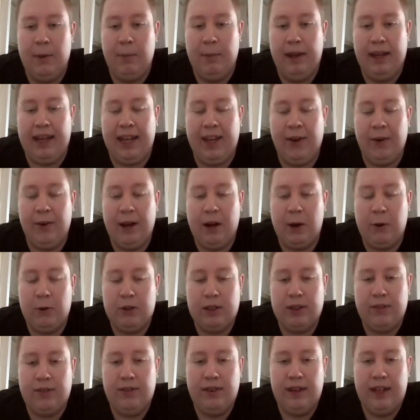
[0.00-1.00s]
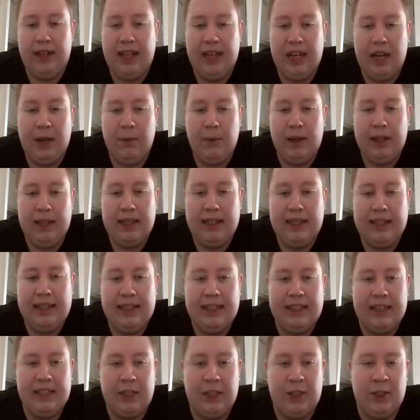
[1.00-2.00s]
Mikio Naruse film with
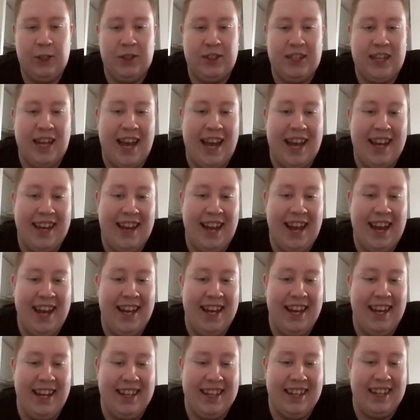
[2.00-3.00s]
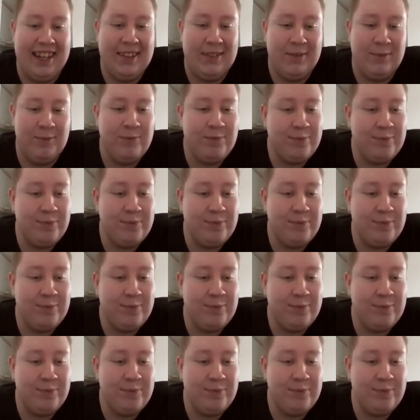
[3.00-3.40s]
such a sad ending that